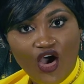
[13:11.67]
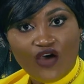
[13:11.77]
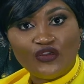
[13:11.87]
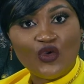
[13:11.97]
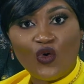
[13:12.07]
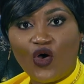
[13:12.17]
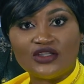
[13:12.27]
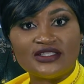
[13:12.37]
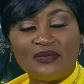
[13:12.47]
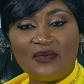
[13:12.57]
of no
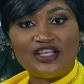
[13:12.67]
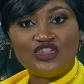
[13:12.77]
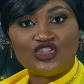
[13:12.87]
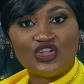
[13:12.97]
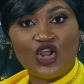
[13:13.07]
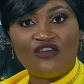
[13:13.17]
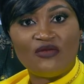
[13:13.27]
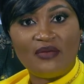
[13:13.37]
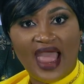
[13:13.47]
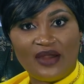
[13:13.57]
consummation
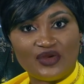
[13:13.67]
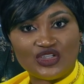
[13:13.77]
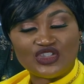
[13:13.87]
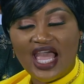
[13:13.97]
of marriage.